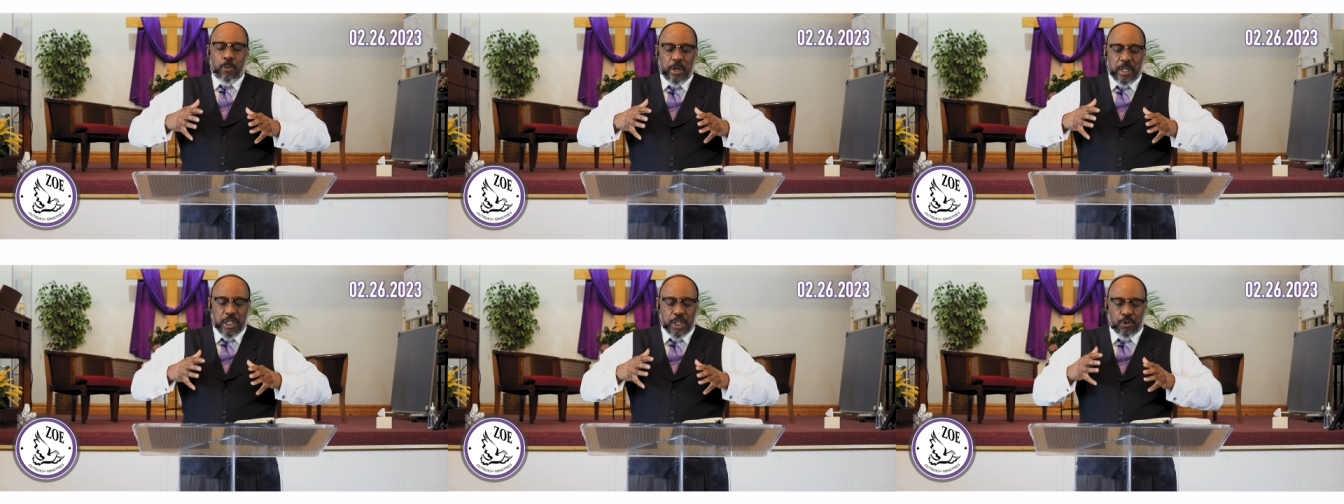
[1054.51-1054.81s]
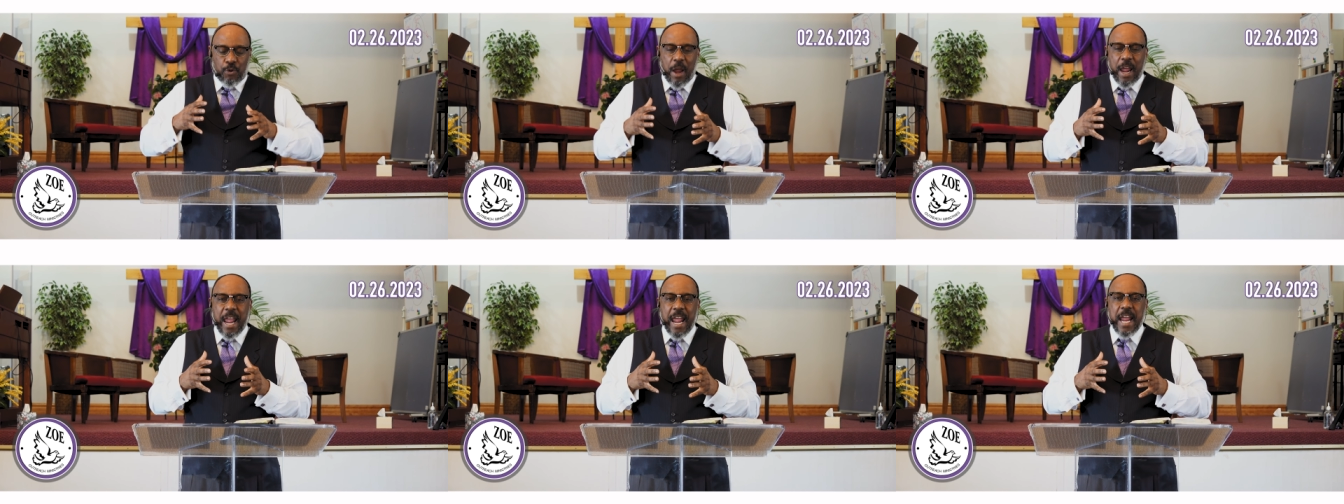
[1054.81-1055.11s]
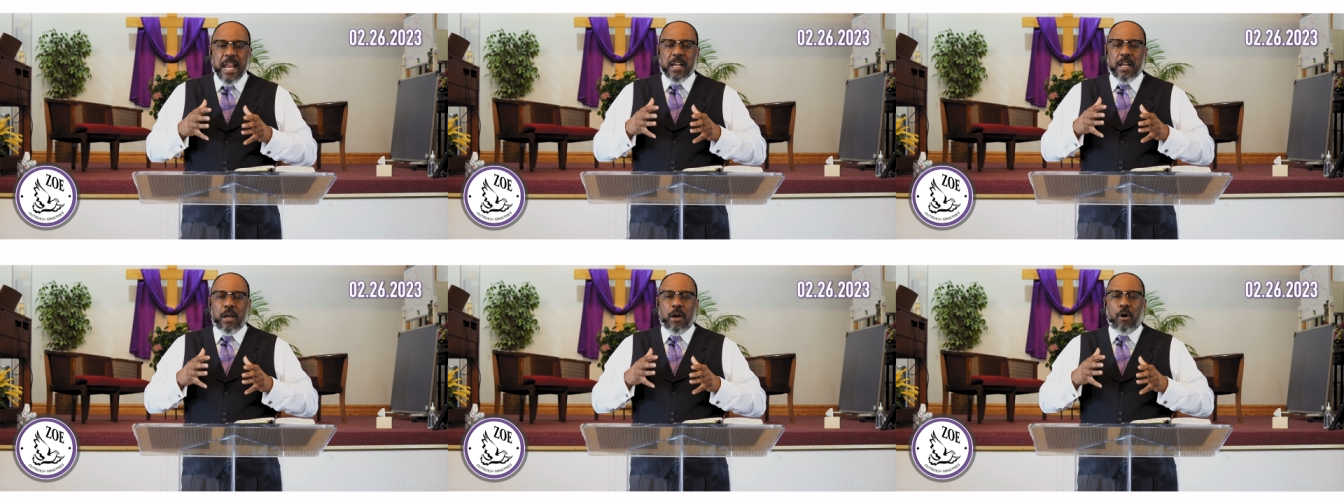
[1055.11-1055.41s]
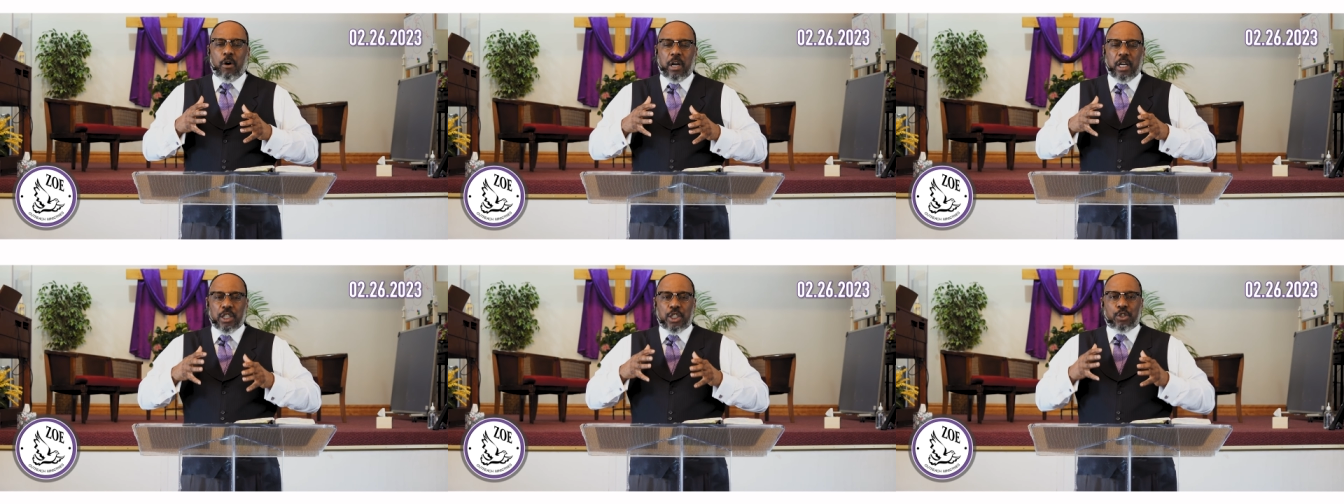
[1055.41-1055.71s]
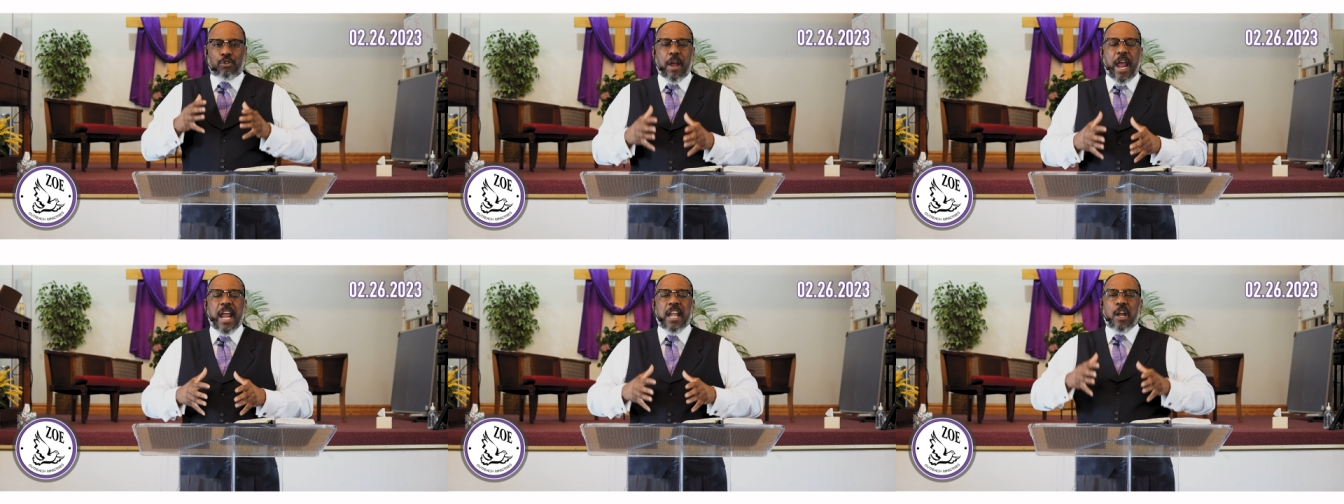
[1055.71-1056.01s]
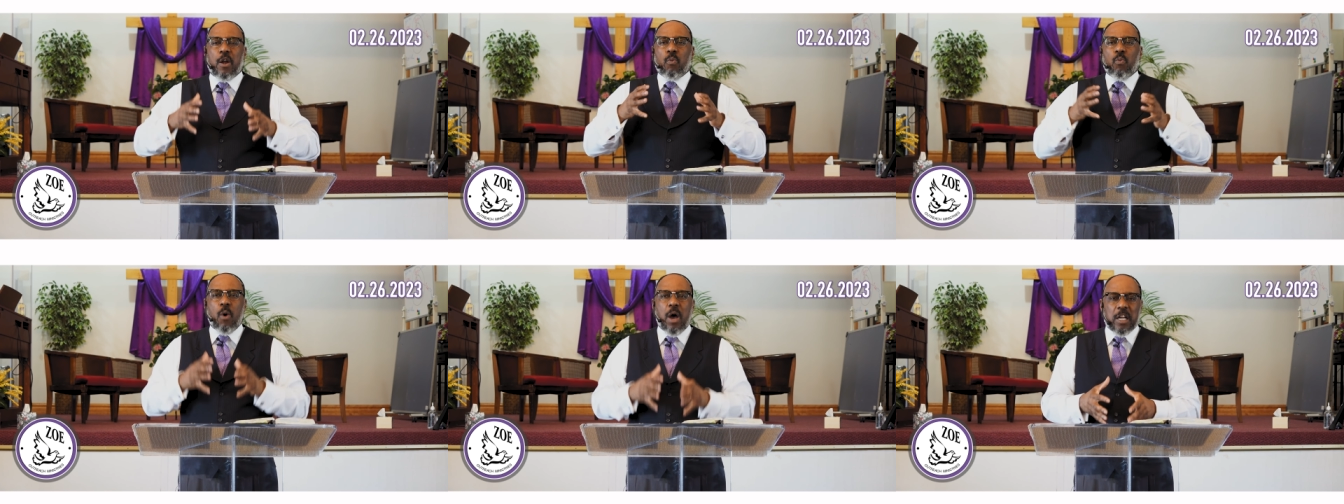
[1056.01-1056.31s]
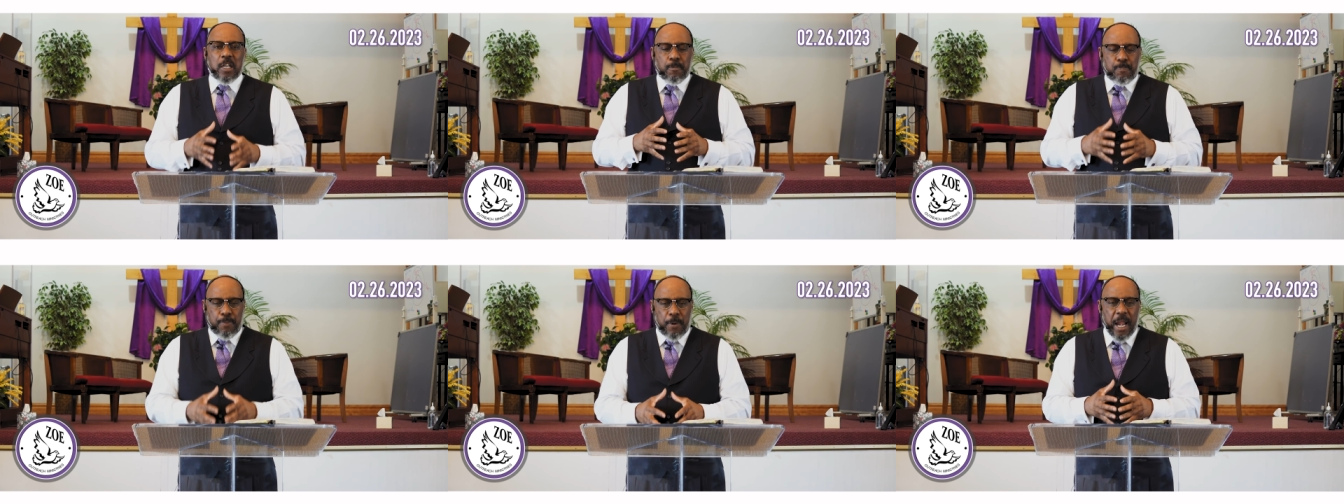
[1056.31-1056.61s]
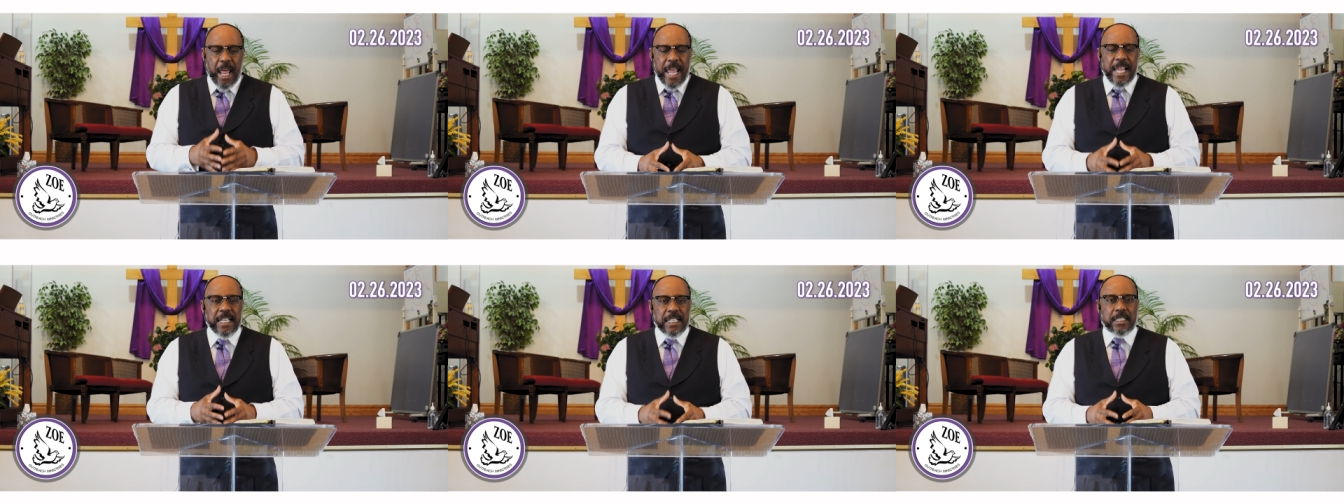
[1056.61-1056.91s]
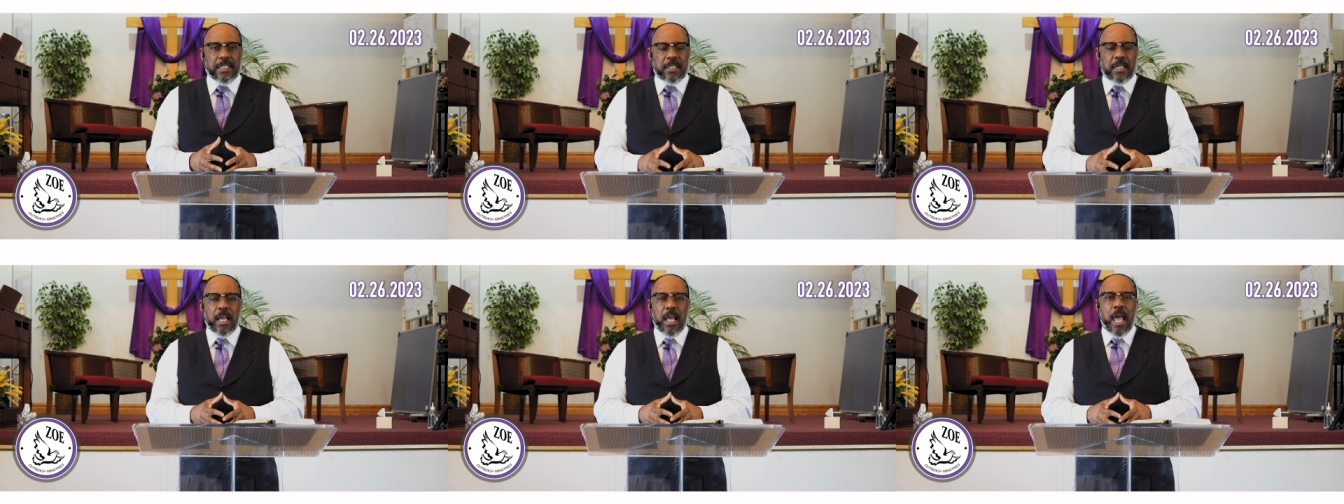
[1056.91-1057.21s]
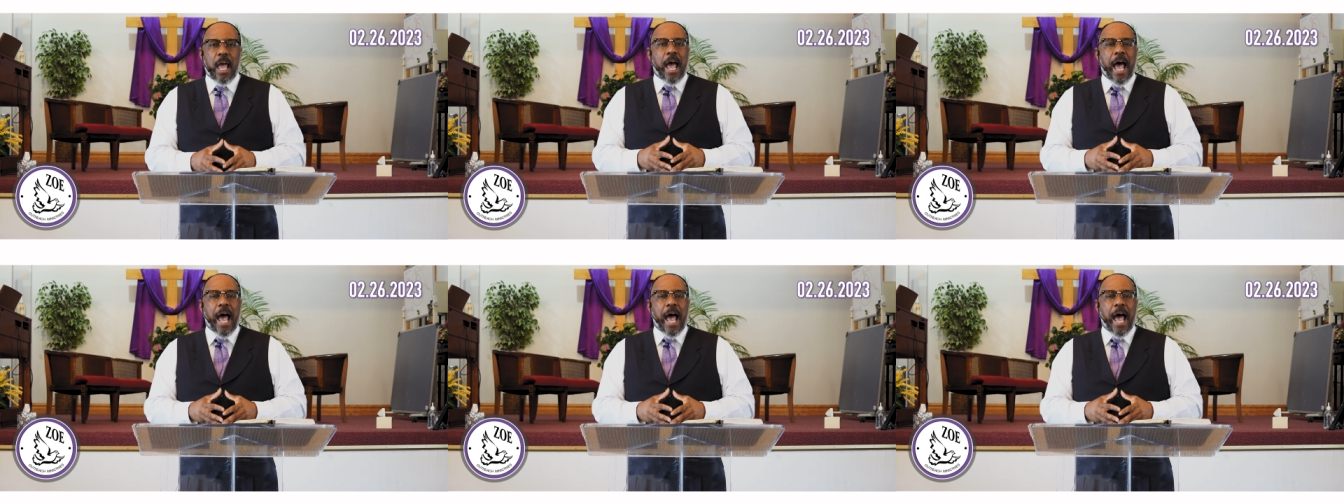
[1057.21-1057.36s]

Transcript: restrained or constrained in one place,